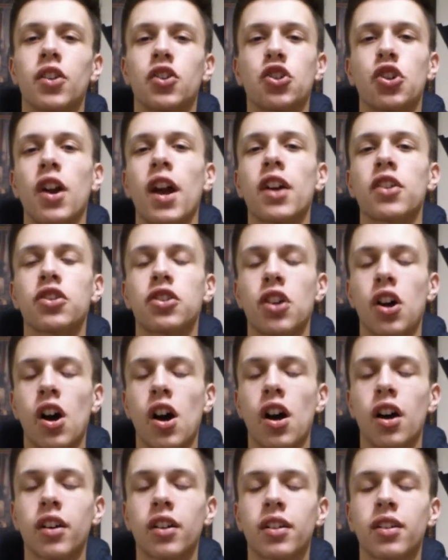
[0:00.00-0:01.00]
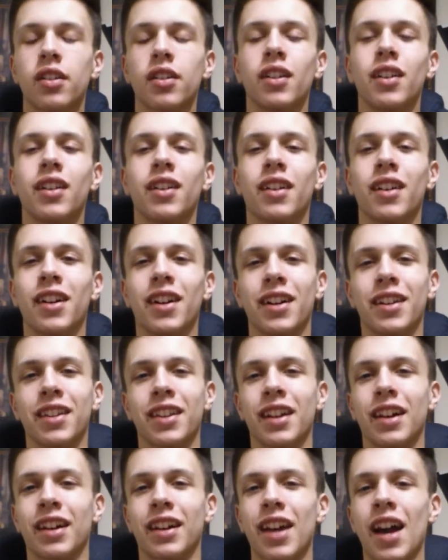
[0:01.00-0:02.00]
trash-talk
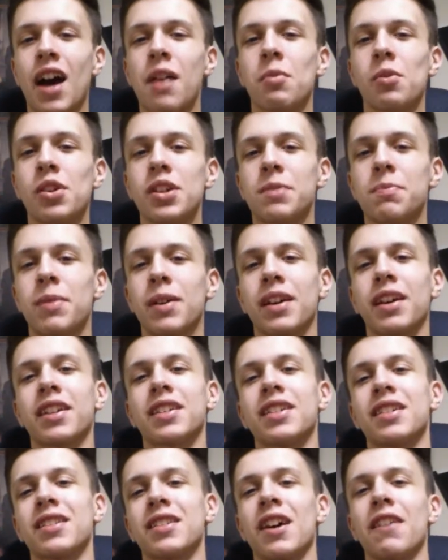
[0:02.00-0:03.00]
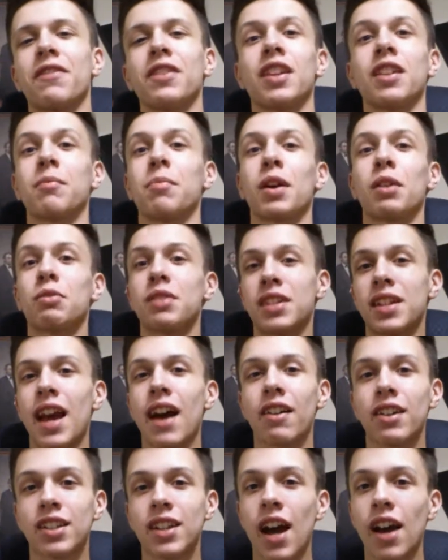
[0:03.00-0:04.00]
the Cowboys picks and stuff, and then the pick was
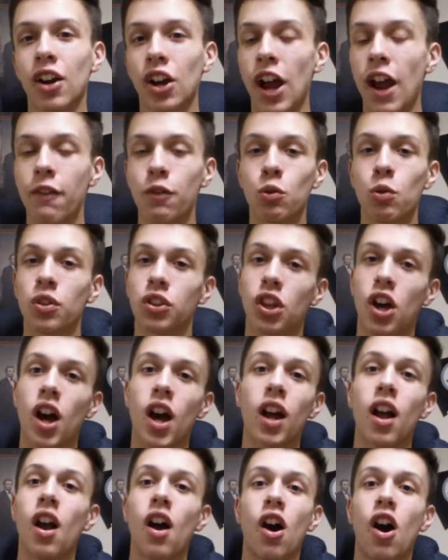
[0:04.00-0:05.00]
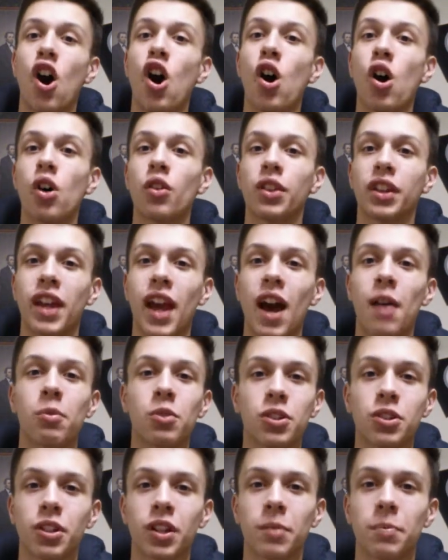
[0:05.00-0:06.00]
Dallas Goedert. Everyone thought, oh, the
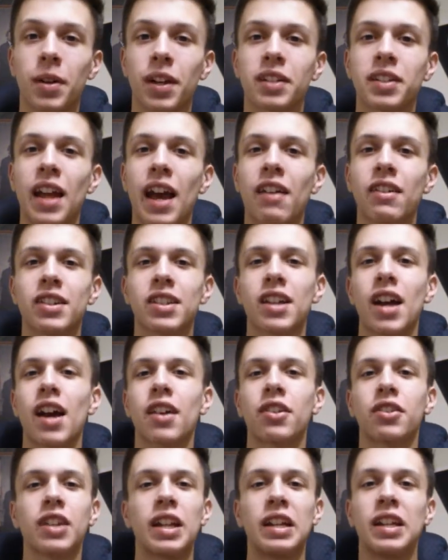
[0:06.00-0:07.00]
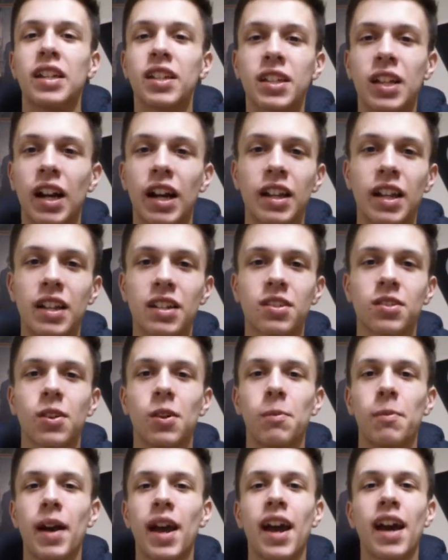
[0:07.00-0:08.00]
Cowboys are going to pick Dallas Goedert. They need a tight end
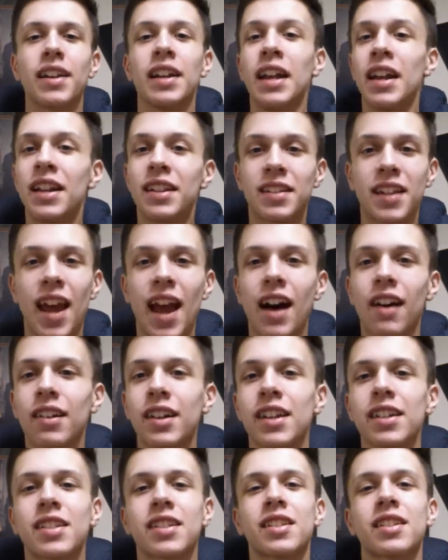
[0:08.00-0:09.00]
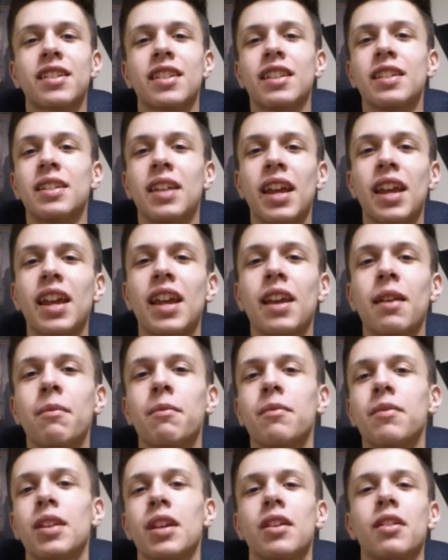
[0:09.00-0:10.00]
so bad. Dallas, the
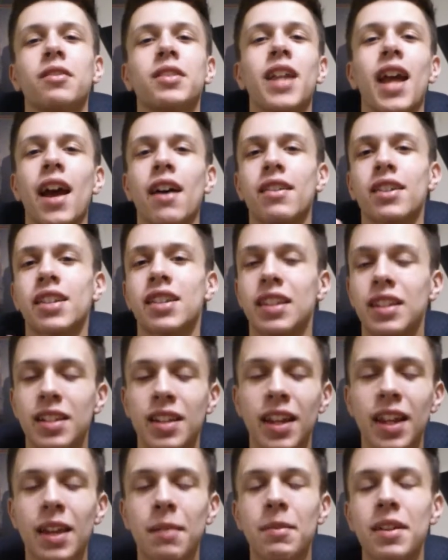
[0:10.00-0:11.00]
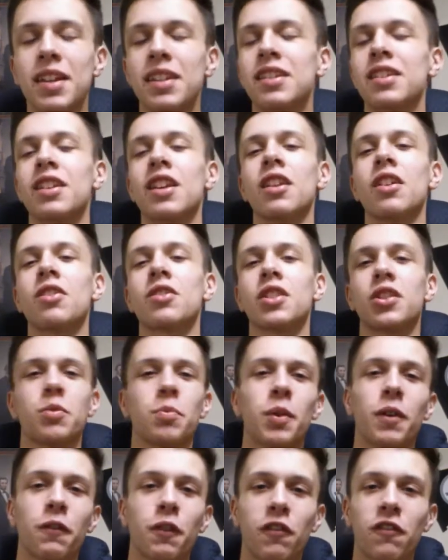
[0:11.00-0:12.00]
name, Dallas, the team, it's, such
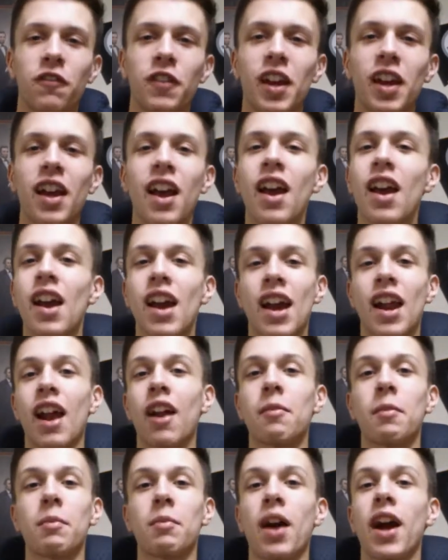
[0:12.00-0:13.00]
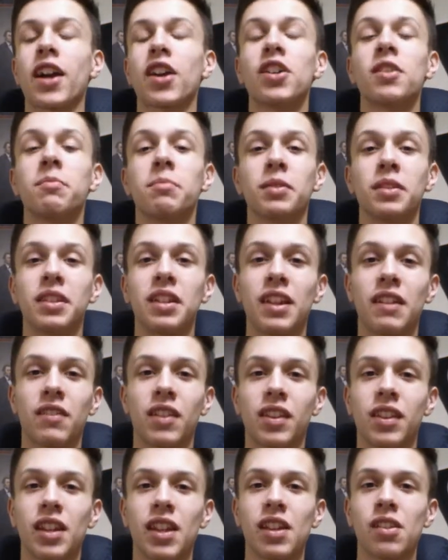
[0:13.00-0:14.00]
a perfect fit. And I remember I couldn't
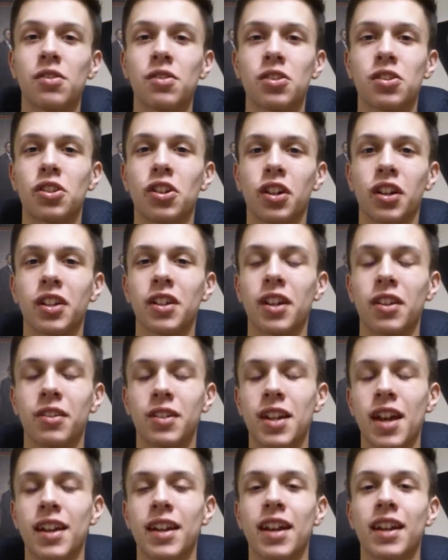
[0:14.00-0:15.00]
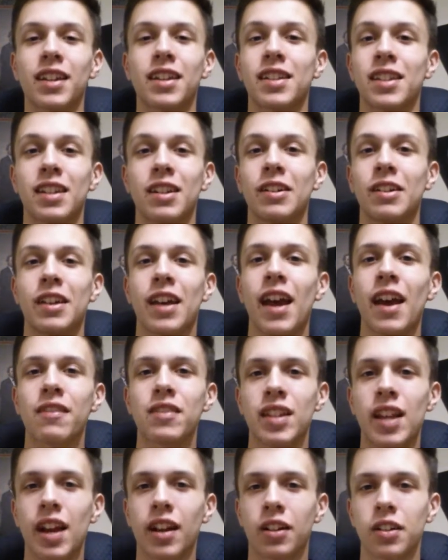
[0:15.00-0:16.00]
believe that the Eagles took another tight end because, you
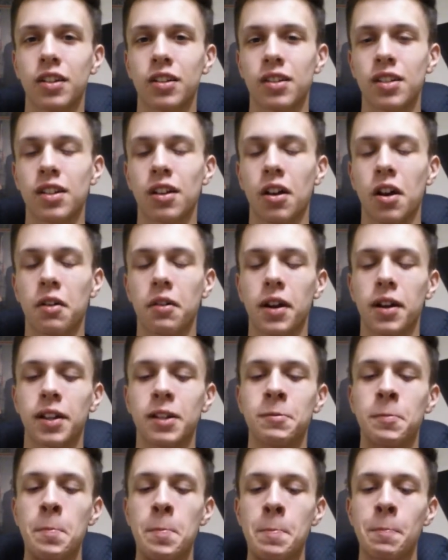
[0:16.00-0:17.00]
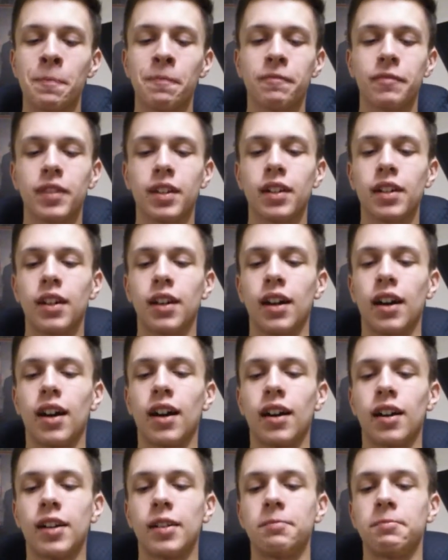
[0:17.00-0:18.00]
have Zach Ertz there already.
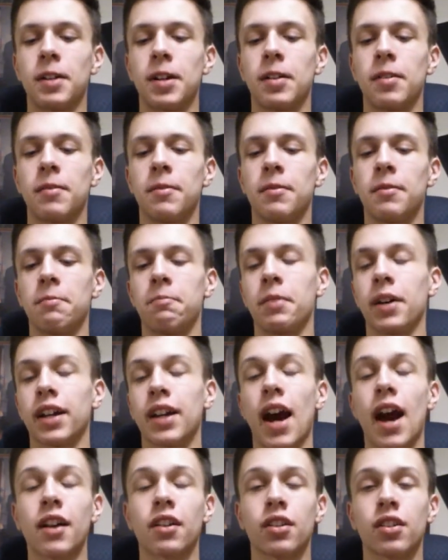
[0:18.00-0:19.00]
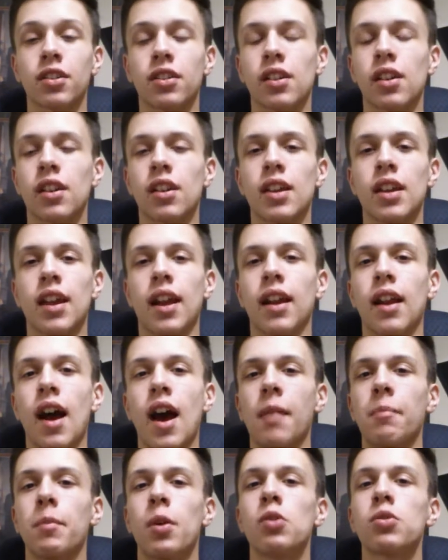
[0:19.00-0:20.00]
But Goddard,
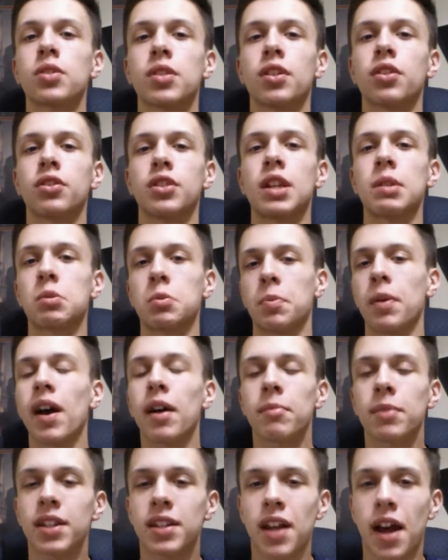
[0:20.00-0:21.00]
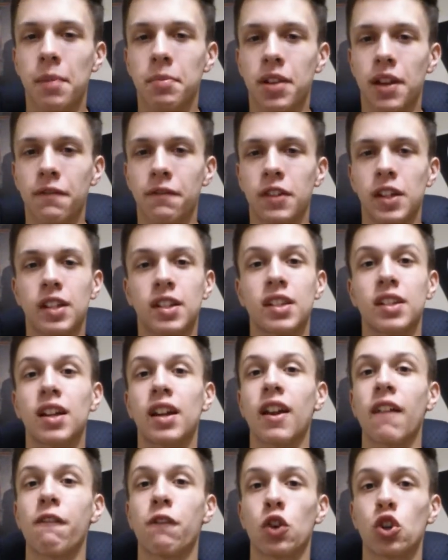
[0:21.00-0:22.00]
on most other teams, would probably be a top 10 fantasy
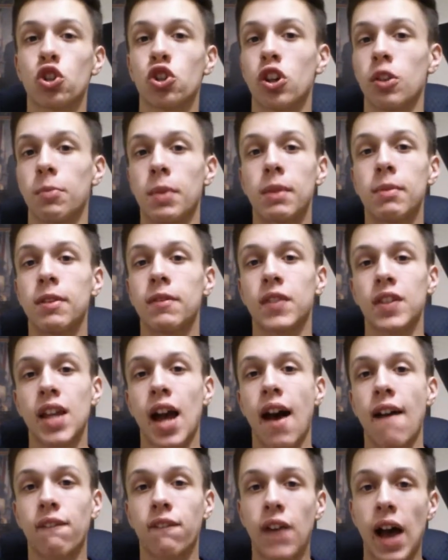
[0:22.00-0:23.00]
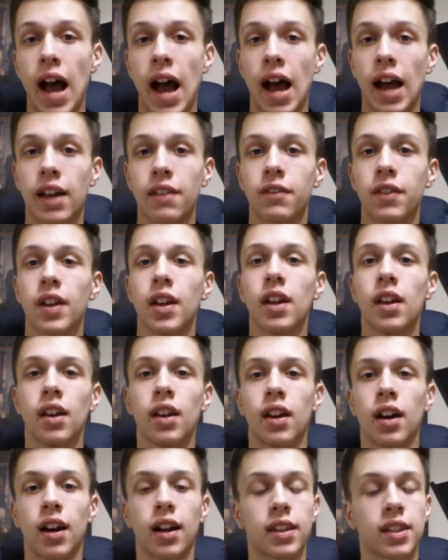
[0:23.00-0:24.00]
tight end for sure, maybe even top
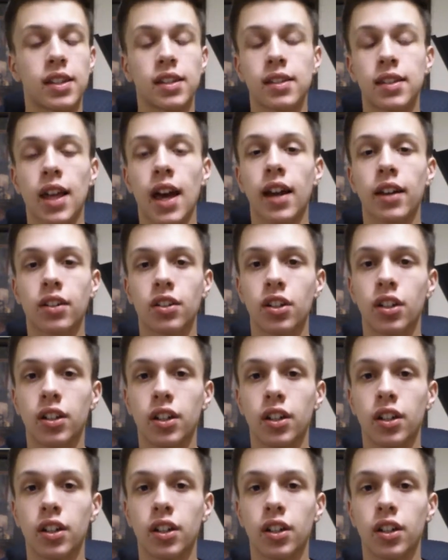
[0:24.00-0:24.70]
5. He's that